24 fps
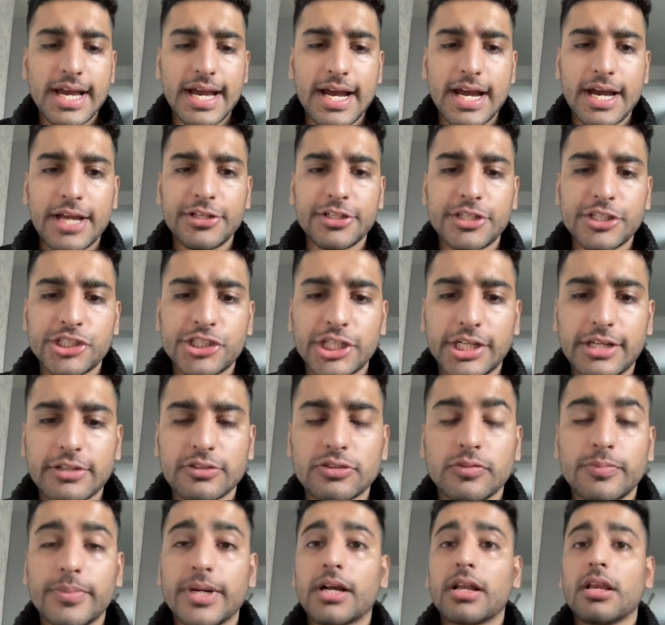and you can check out
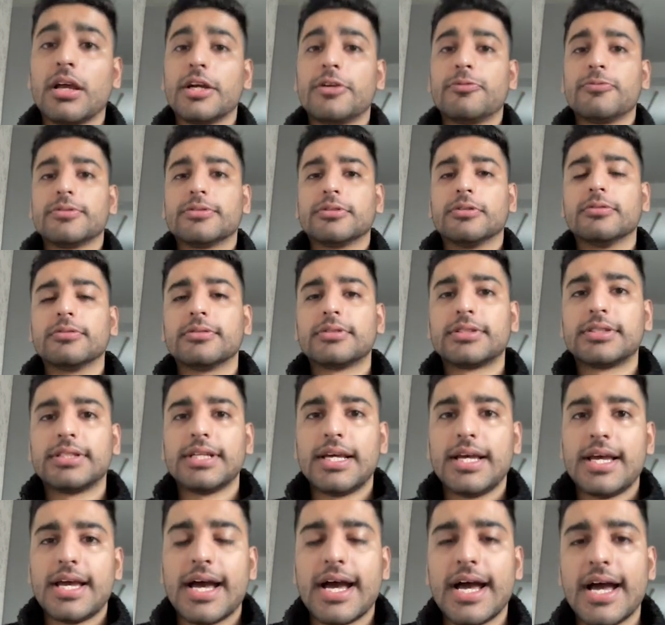some of my client results.
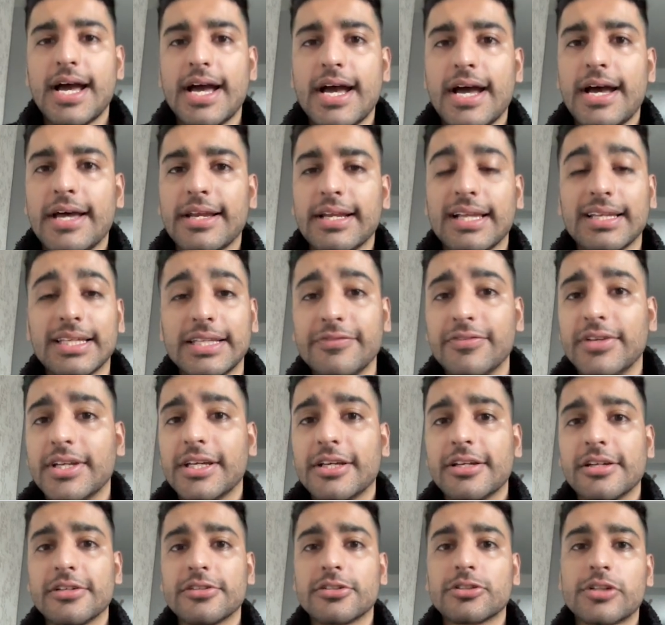And I'll leave a
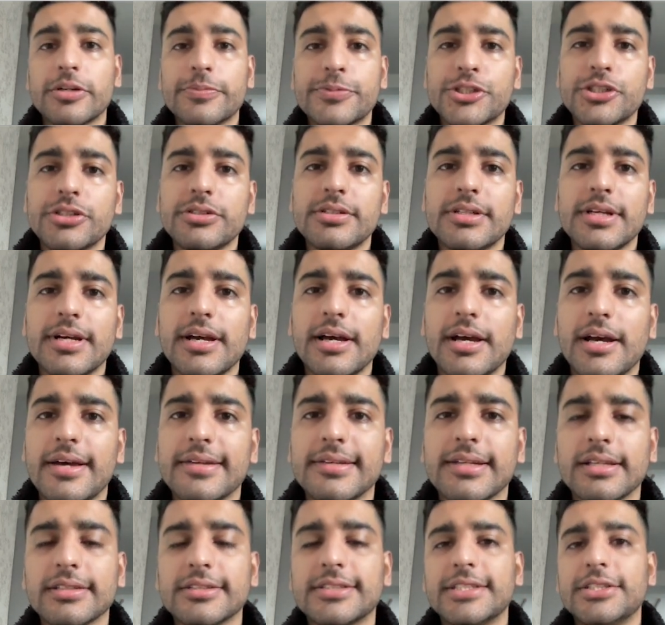link in the description, and
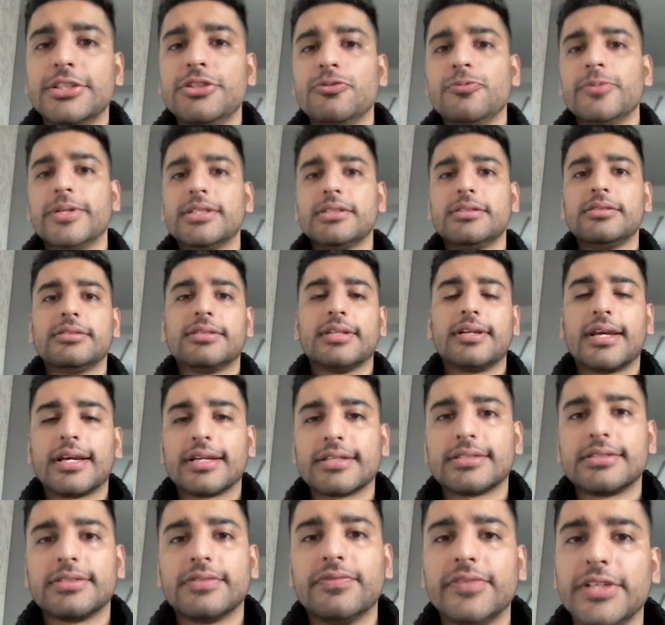I'll see you in the
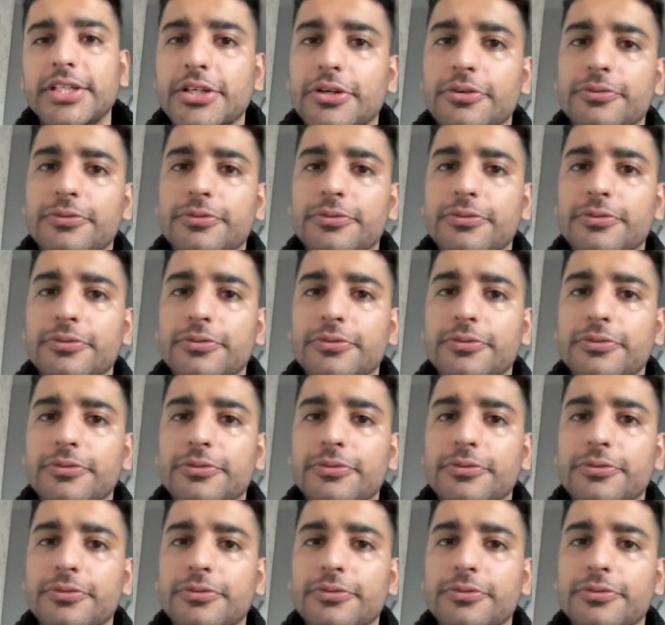next video.